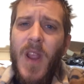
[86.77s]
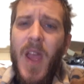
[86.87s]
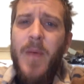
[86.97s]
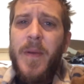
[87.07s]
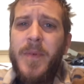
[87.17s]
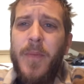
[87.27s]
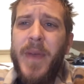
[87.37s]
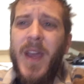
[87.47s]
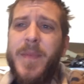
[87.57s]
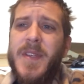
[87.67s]
I'm able to
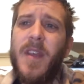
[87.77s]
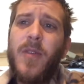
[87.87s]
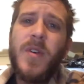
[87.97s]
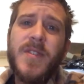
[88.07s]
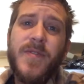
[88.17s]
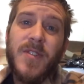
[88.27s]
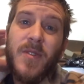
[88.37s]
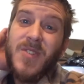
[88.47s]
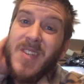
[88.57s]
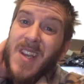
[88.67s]
pick up these other ones for
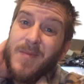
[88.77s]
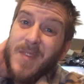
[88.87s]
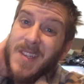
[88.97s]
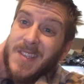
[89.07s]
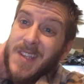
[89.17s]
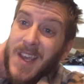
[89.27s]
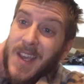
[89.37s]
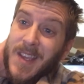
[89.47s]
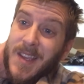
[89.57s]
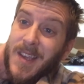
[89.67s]
so cheap that it's
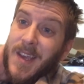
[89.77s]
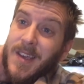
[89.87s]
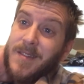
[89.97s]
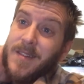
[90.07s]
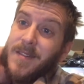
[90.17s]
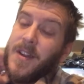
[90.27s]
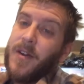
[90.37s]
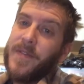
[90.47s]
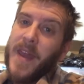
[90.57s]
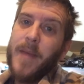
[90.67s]
like,
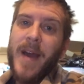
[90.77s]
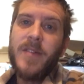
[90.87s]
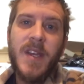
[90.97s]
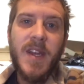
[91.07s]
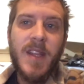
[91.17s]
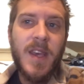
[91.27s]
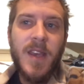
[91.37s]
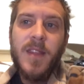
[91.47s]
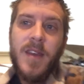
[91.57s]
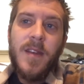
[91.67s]
if they amount to
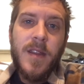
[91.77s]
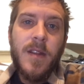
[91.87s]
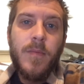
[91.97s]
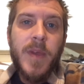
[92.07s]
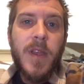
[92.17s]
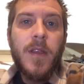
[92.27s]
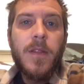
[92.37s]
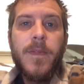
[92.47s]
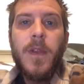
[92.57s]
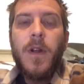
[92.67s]
anything, then it'll
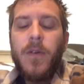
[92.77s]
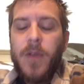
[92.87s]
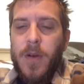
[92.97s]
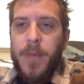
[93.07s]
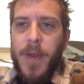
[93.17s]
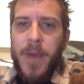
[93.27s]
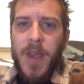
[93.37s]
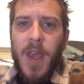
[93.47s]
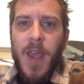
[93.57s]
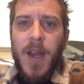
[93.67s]
be a
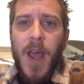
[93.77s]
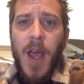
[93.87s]
big gain.